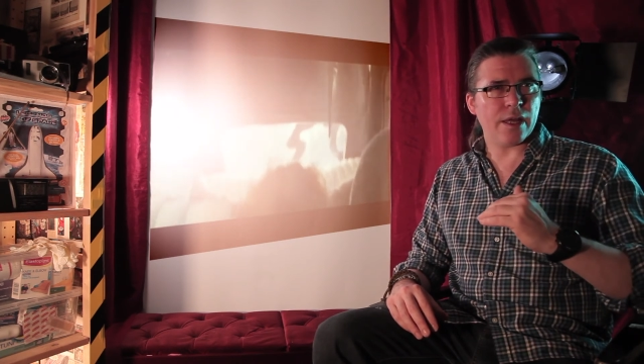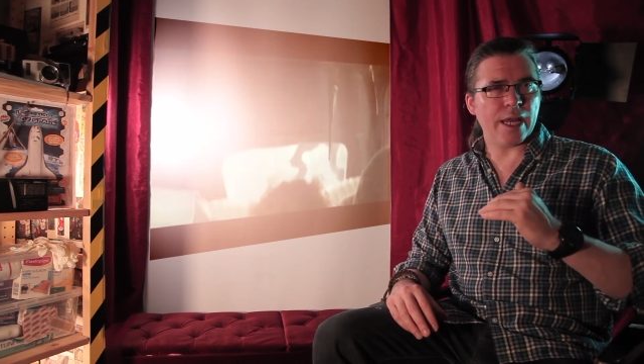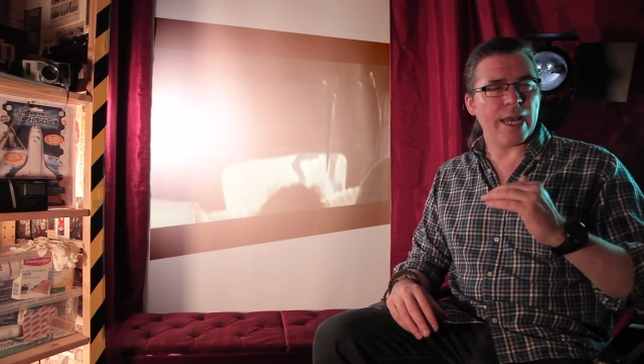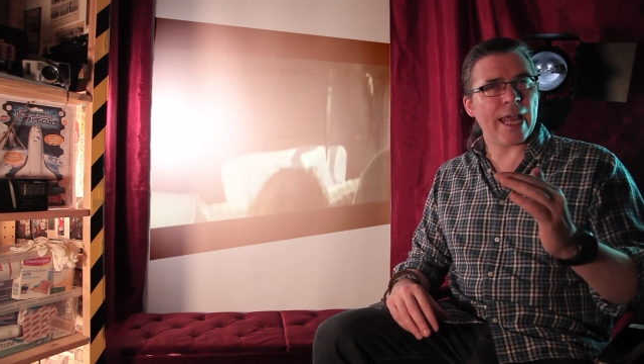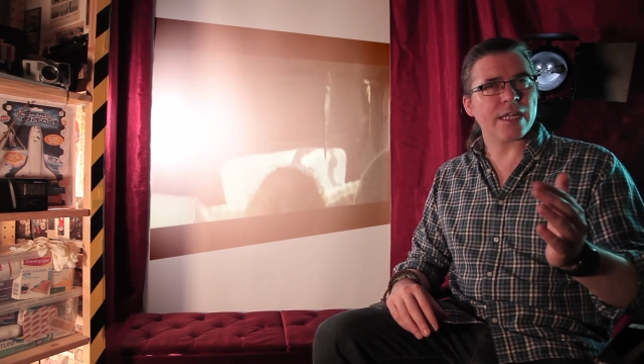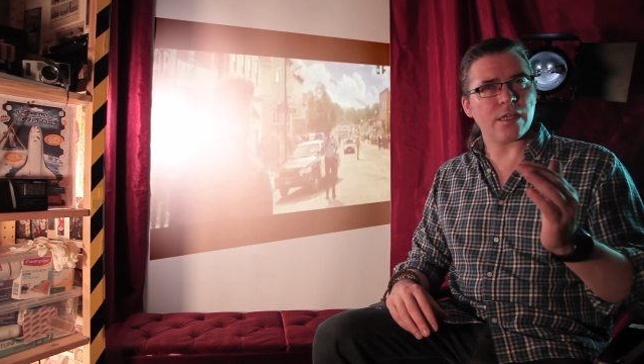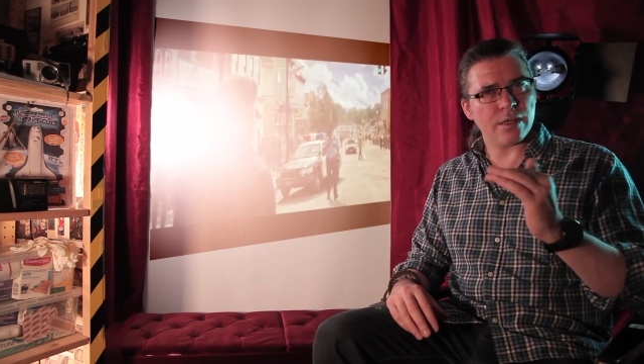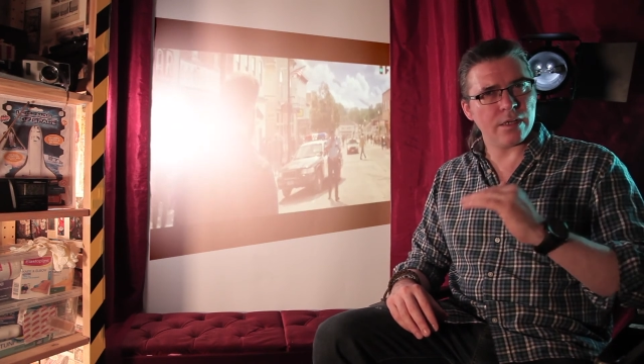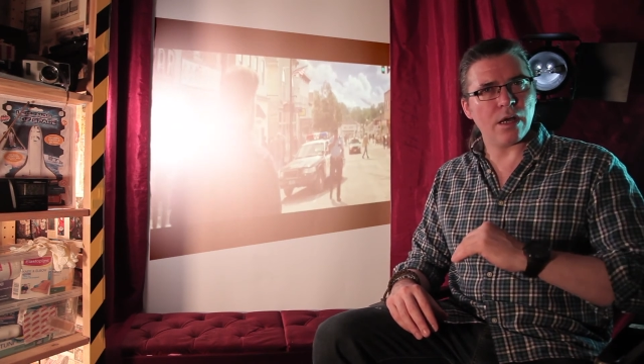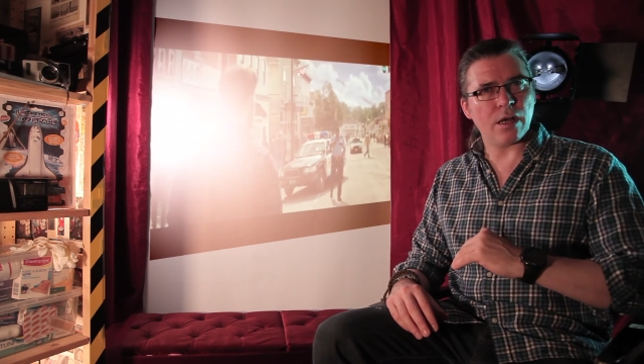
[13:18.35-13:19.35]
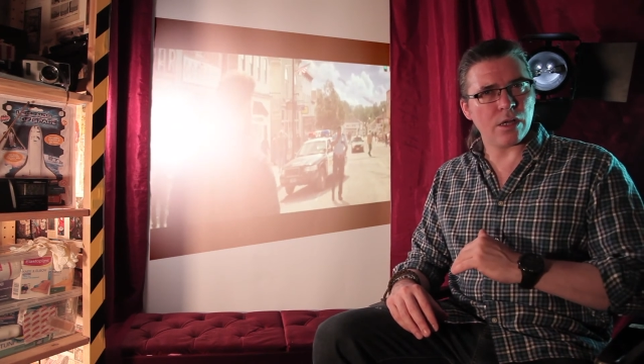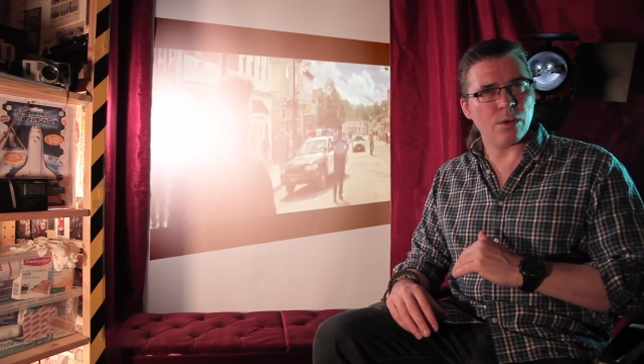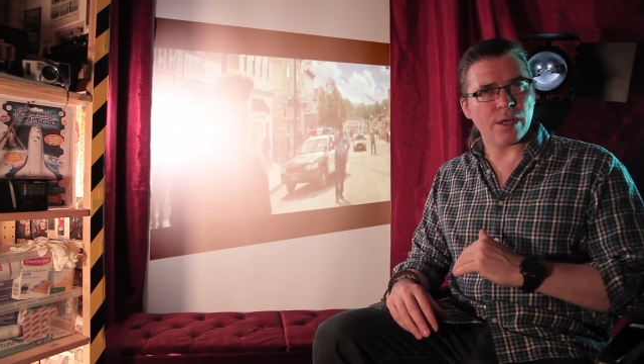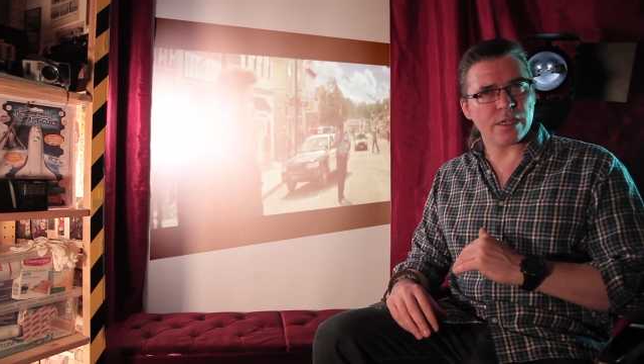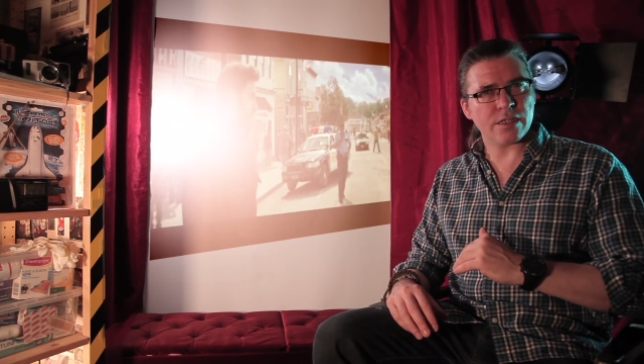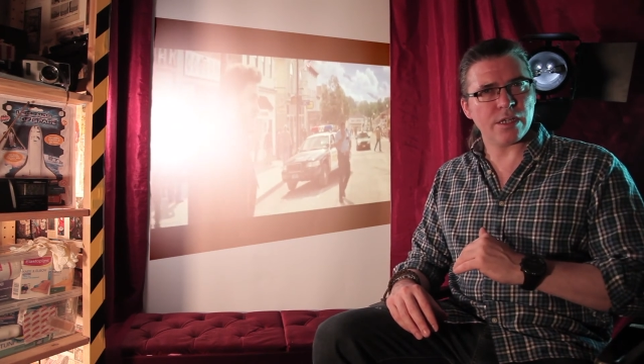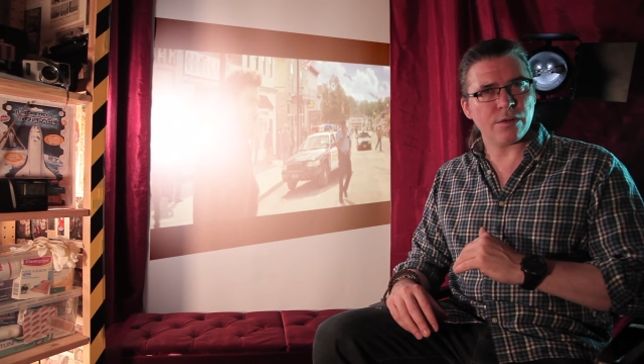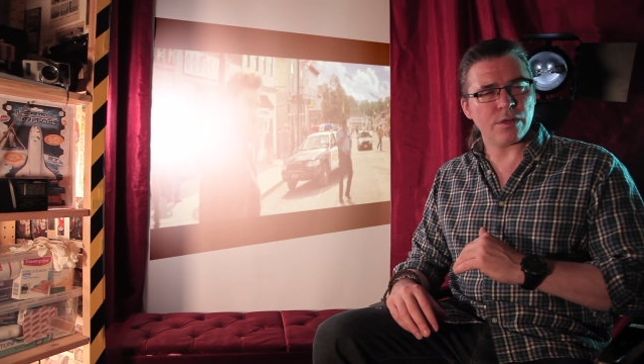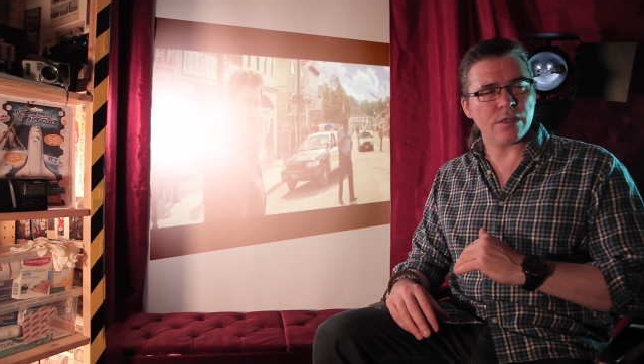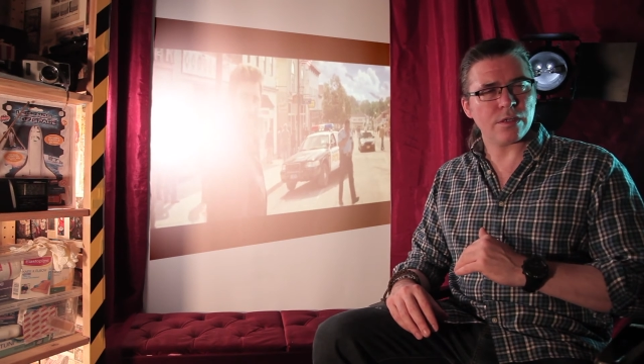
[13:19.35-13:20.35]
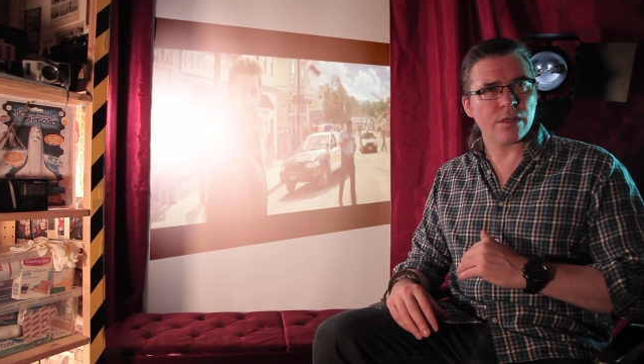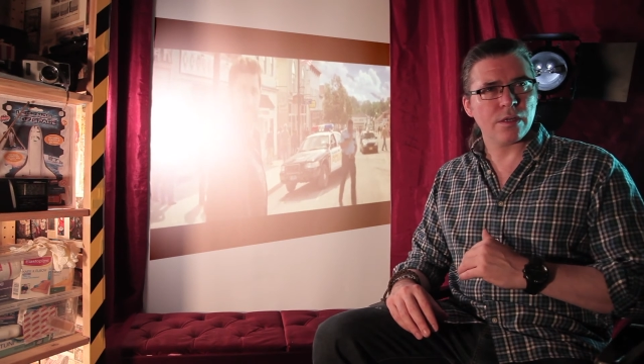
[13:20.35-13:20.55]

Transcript: an excellent ongoing series.